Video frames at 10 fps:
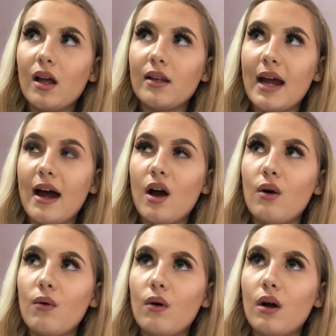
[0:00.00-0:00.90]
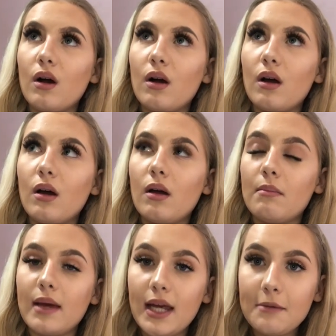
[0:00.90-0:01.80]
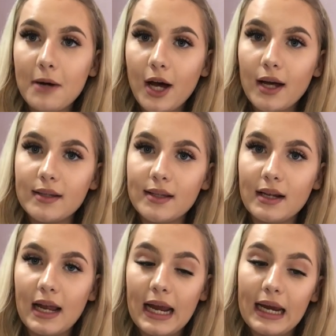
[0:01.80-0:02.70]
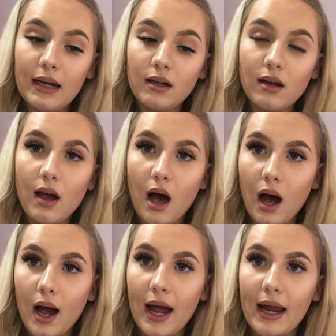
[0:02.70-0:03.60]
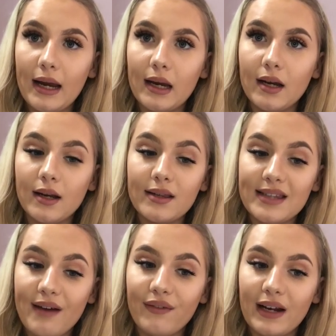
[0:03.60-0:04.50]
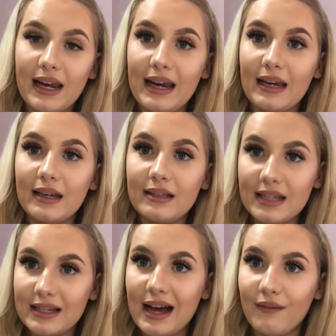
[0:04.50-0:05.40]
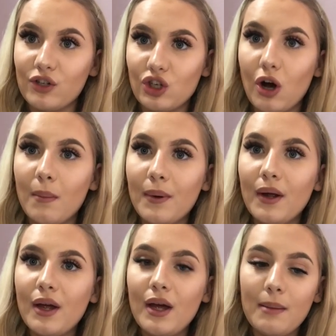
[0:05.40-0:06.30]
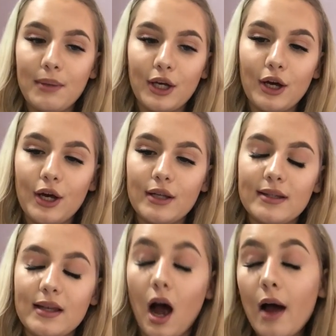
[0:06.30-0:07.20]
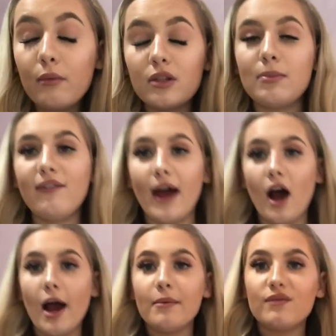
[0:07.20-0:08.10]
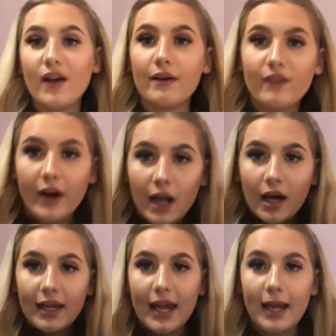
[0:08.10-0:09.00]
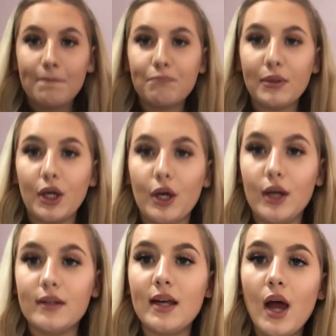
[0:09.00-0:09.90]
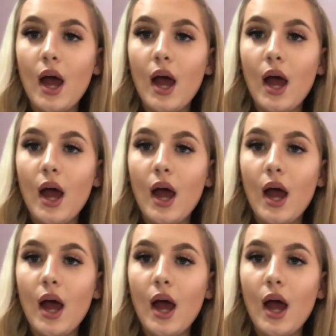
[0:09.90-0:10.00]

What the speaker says: Now, me personally, I definitely did have a job, because I was very, very lucky, because